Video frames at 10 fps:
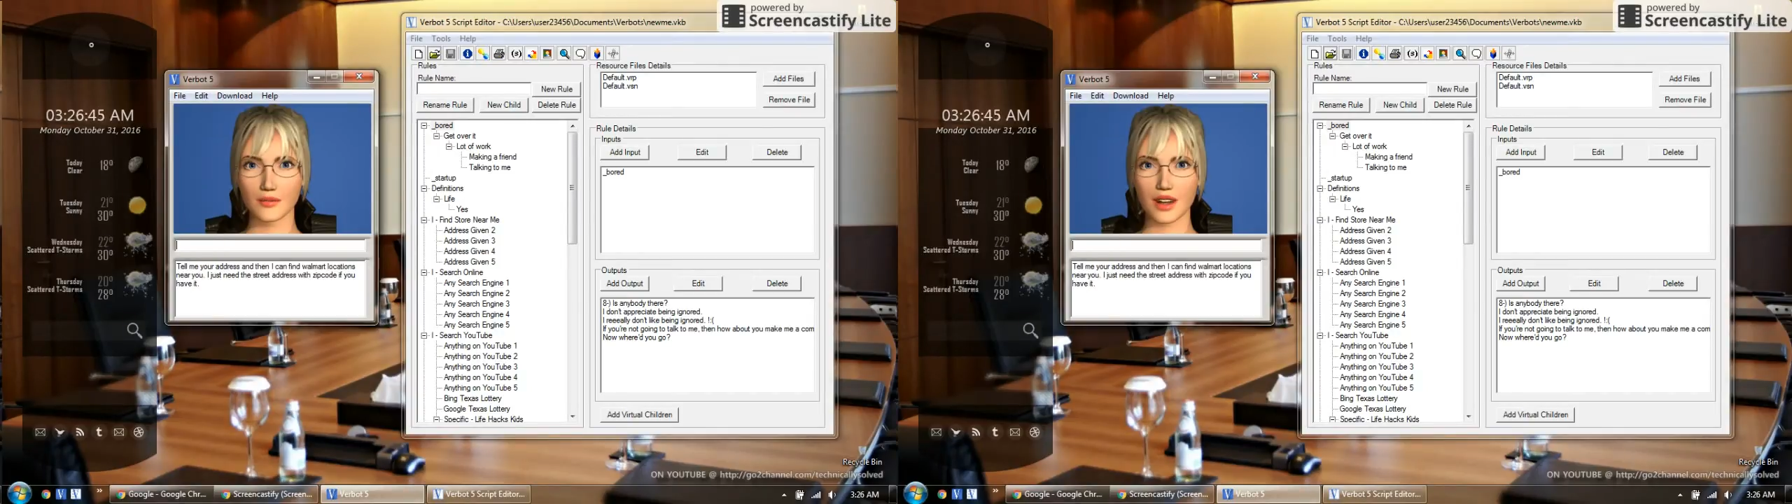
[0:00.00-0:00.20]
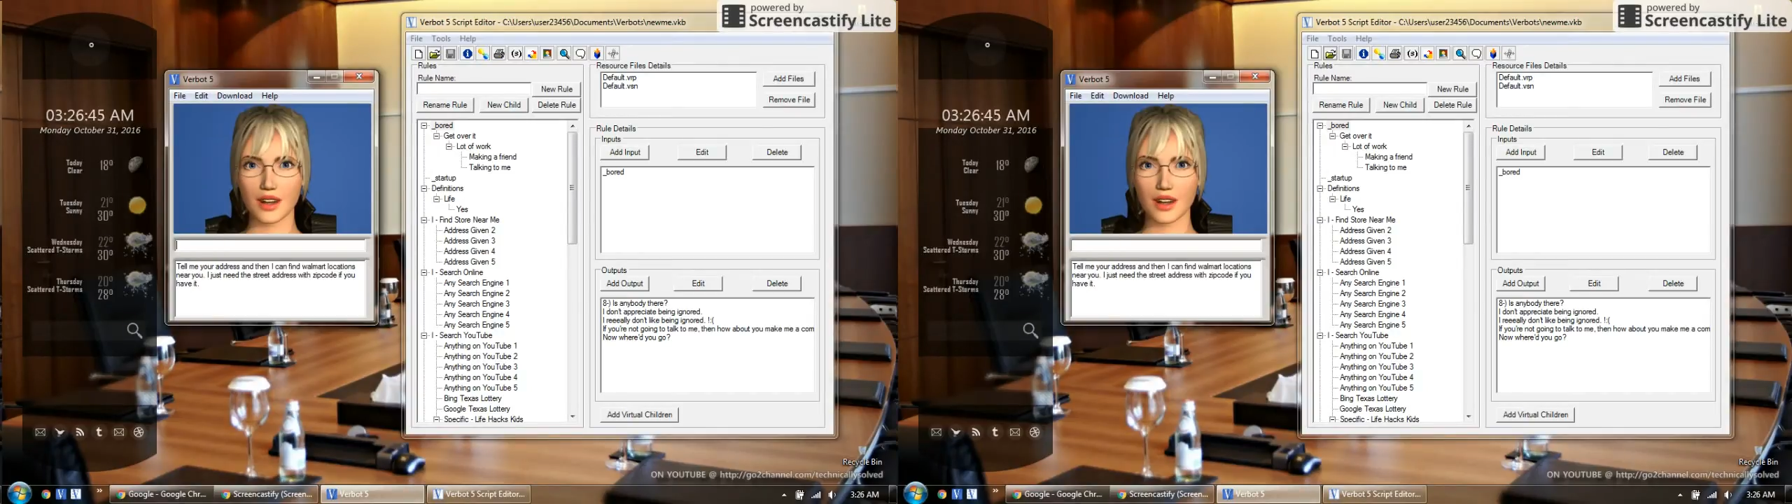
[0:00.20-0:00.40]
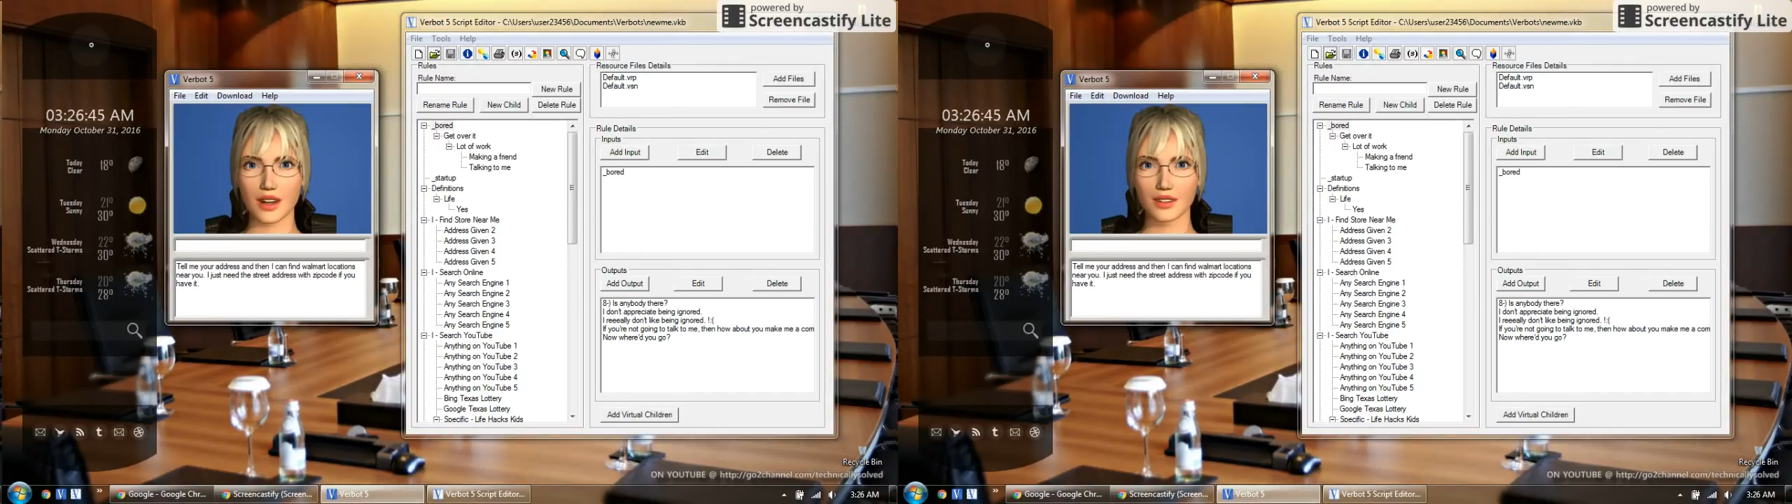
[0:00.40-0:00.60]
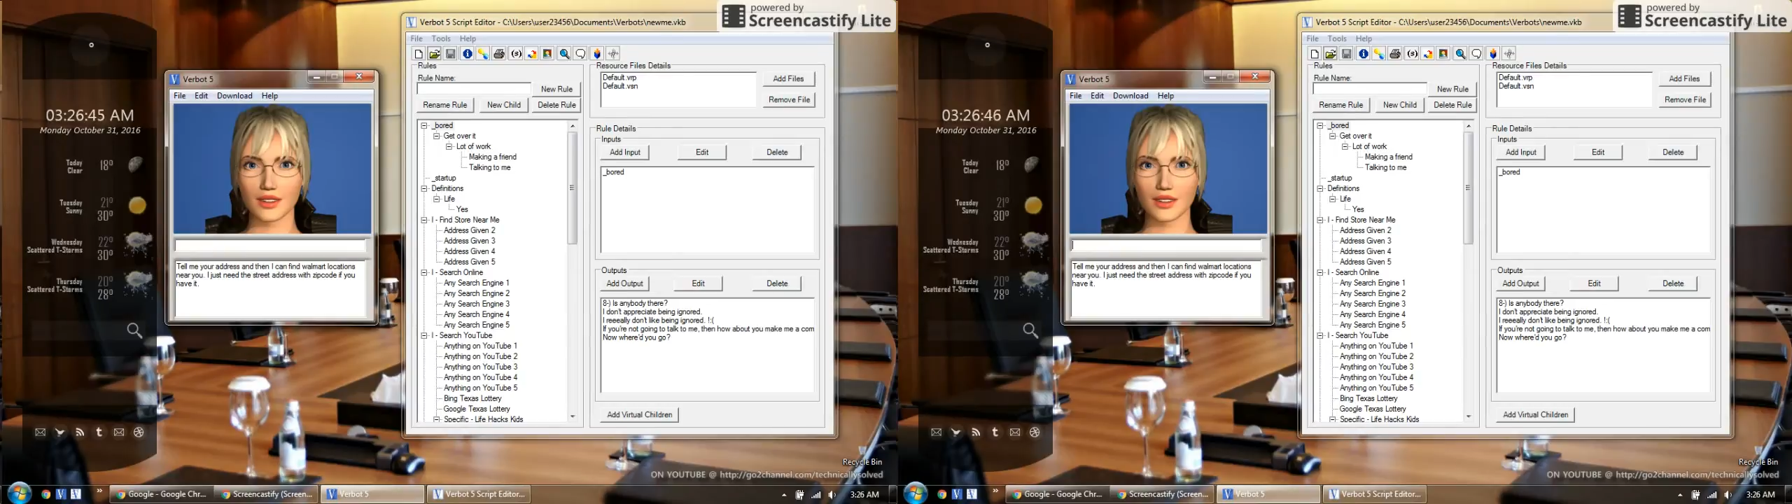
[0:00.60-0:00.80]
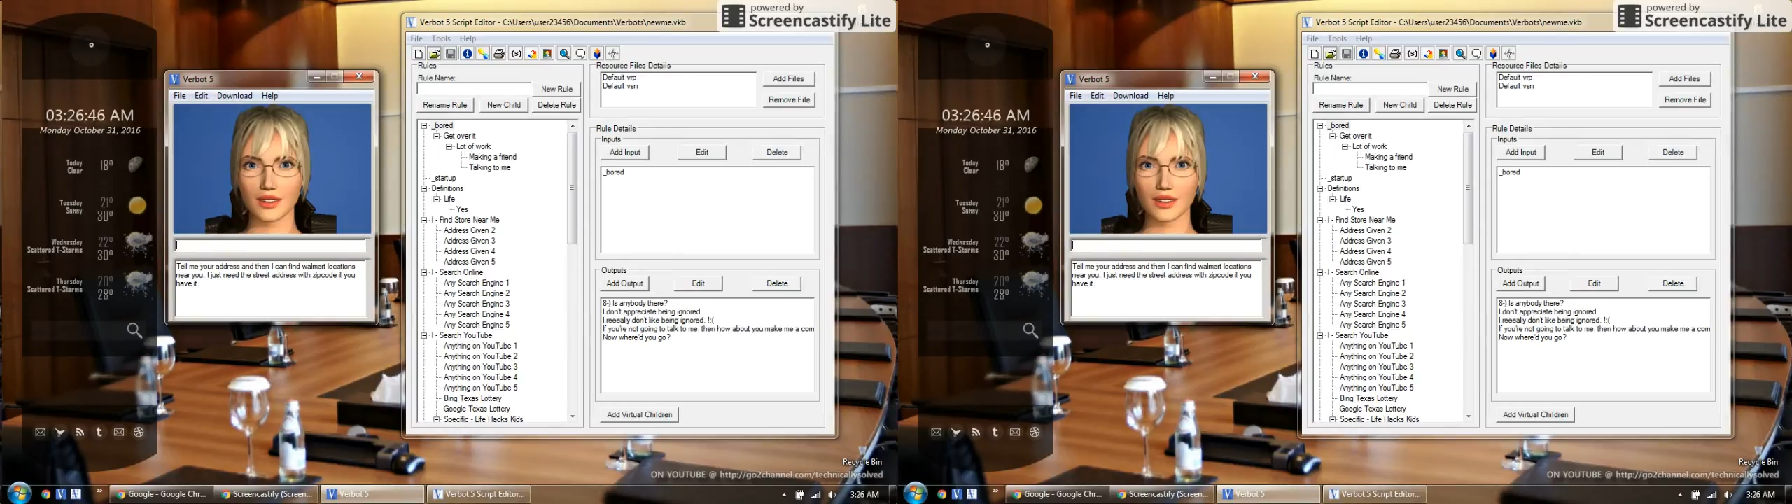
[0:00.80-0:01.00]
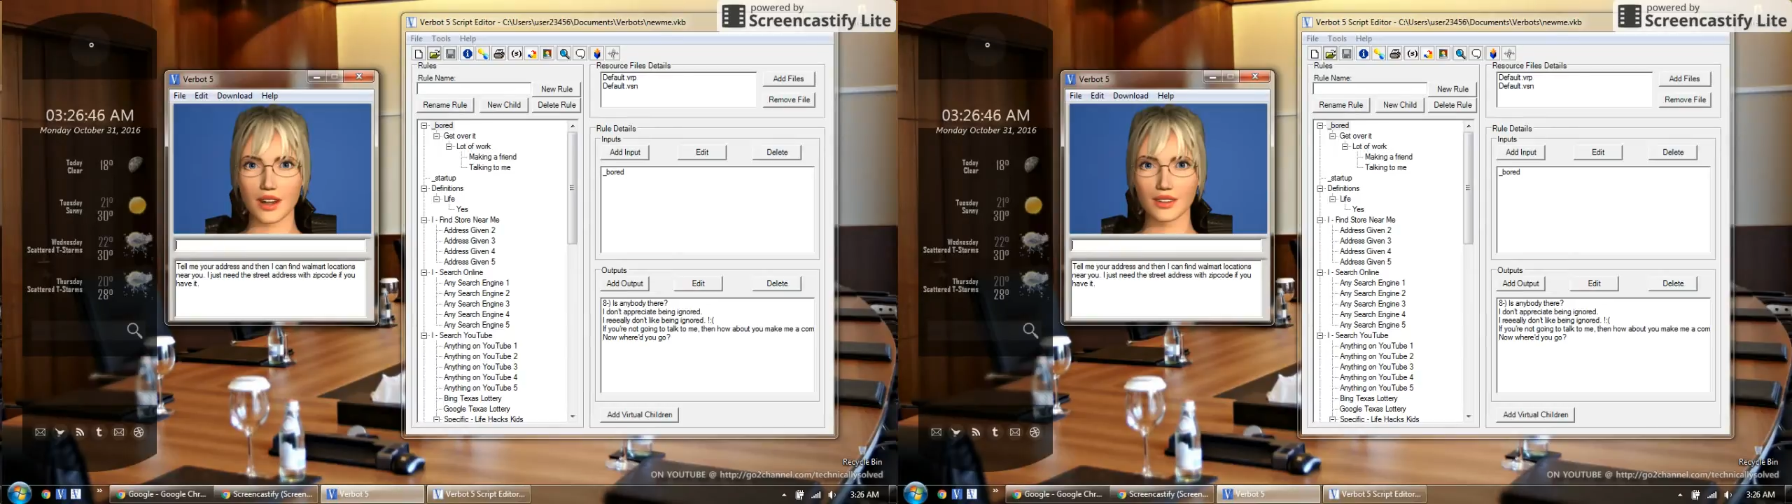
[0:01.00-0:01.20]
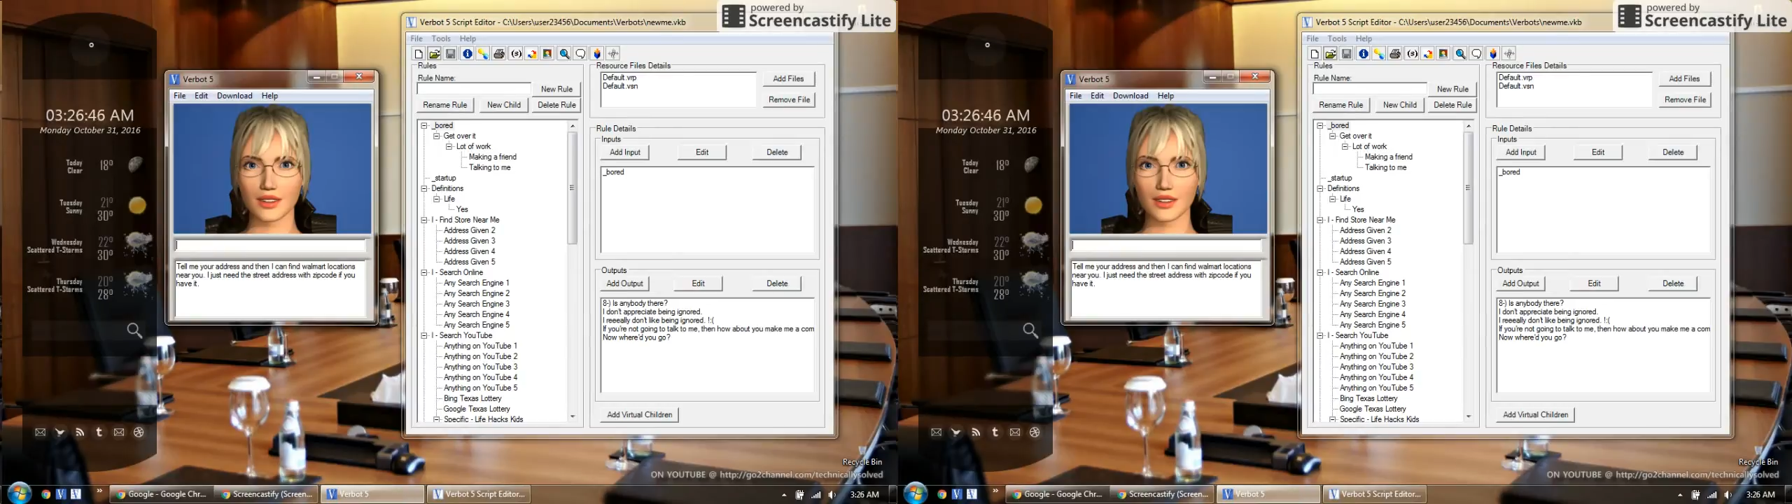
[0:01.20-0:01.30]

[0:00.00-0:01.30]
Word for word: I just need the street